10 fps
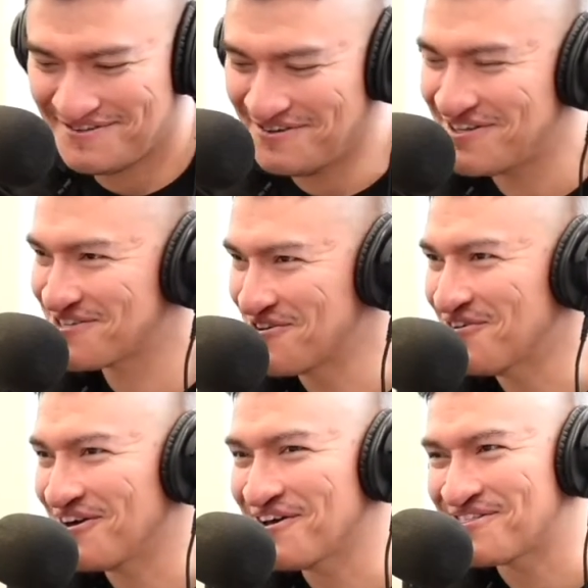Oh, that's
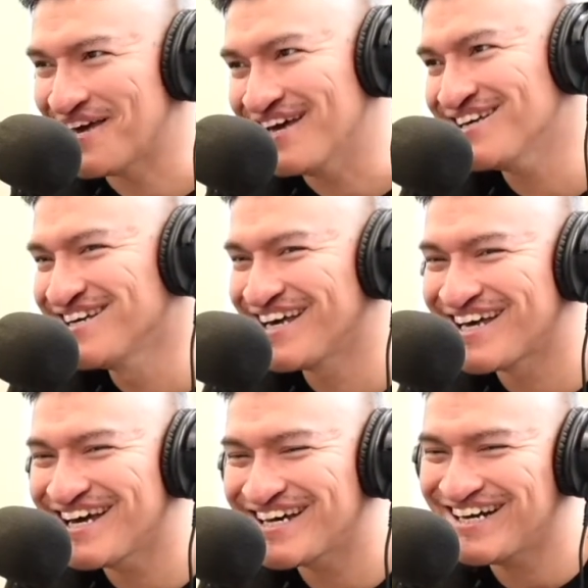cool. I like that.
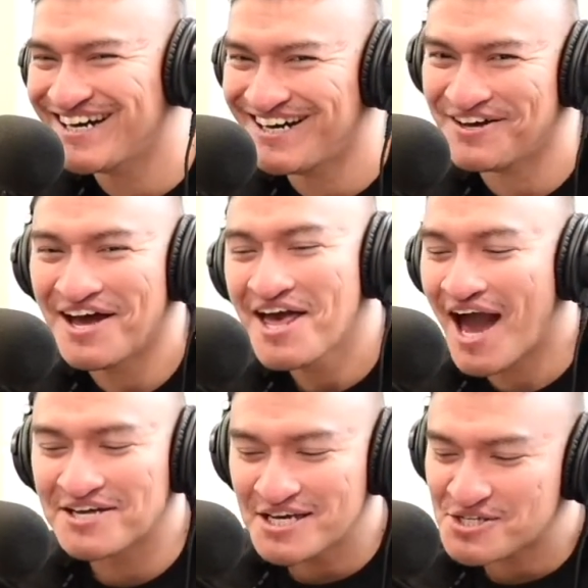
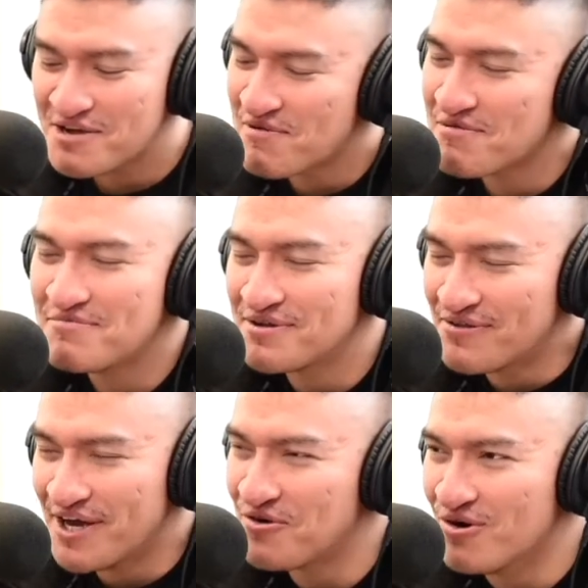I can't say I've ever been
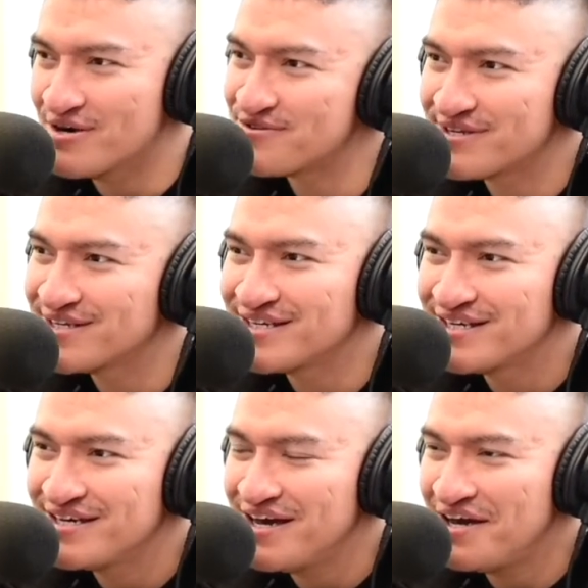to that course.
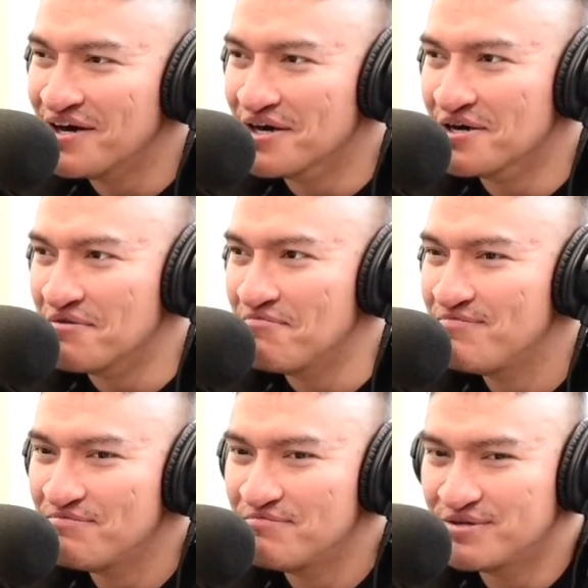
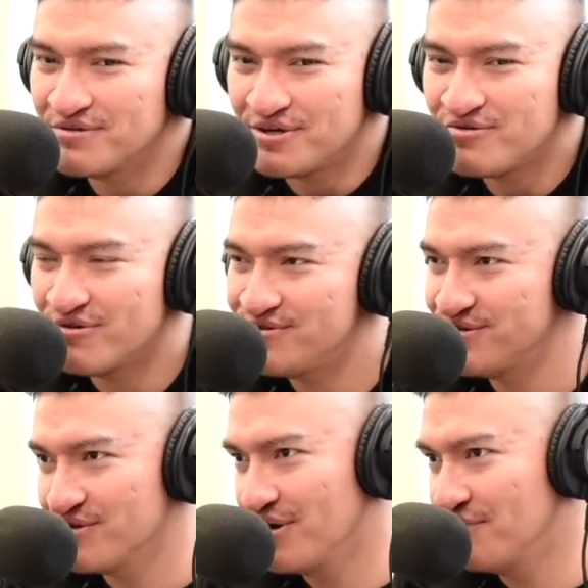Been to like
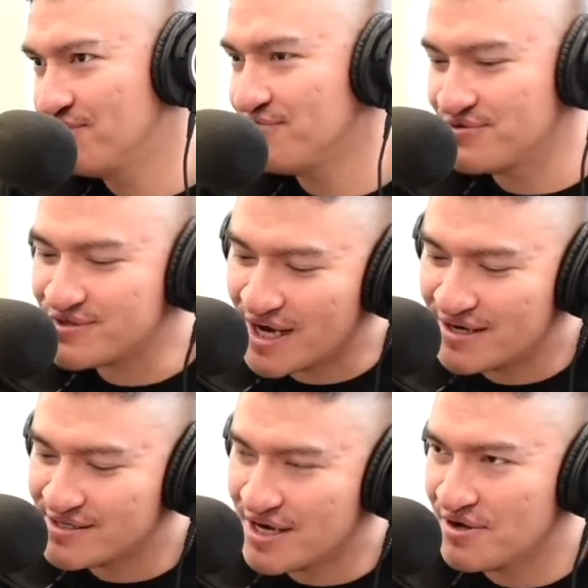courses along this
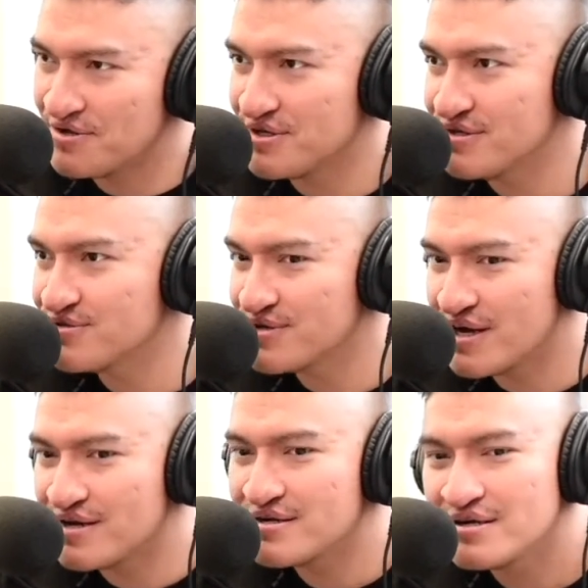side of town on the east
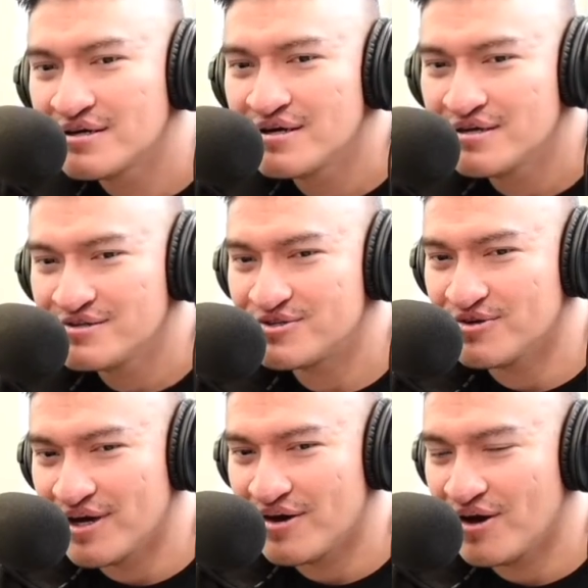side.
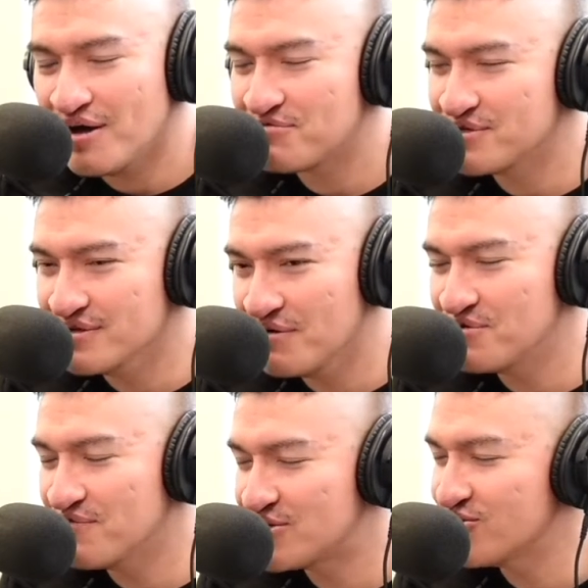So yeah, I'll have
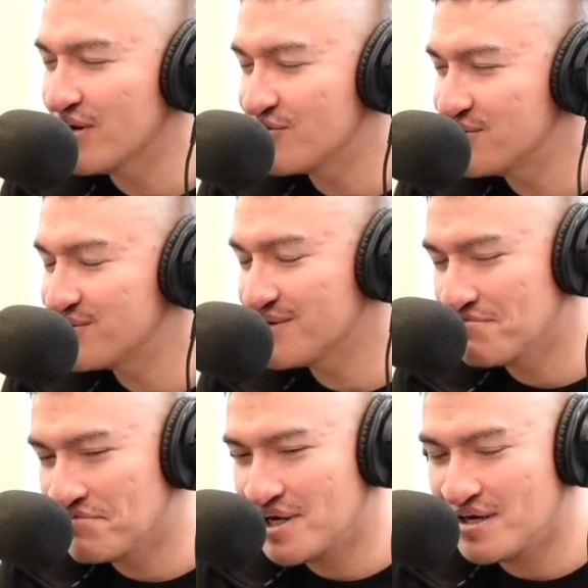to venture out to
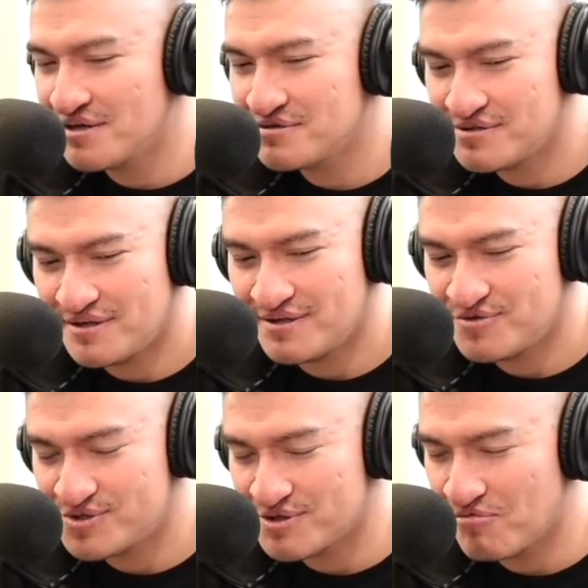some
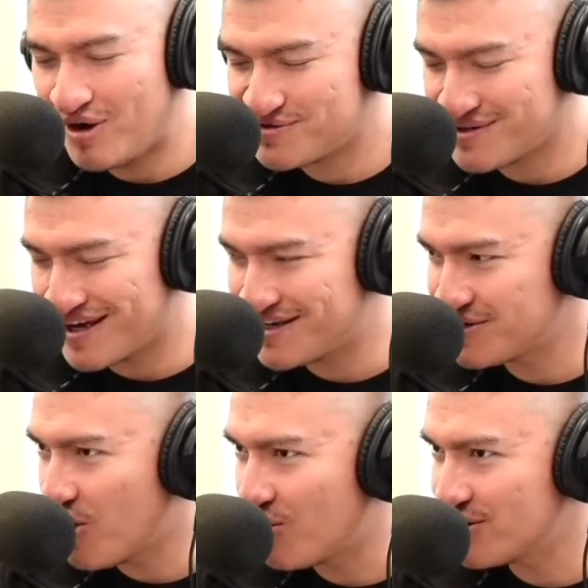west
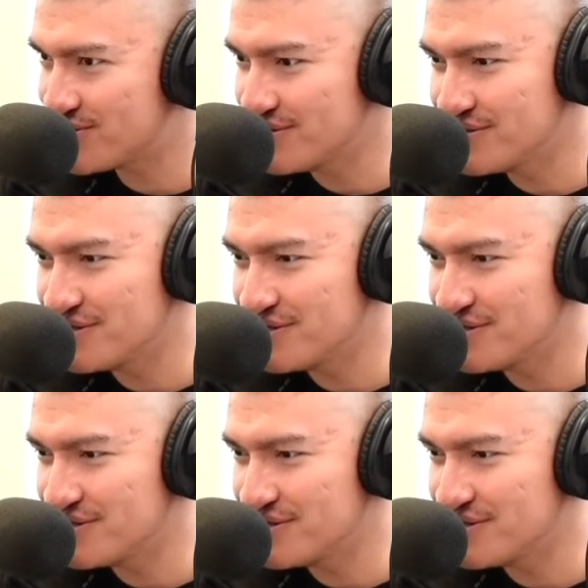side courses.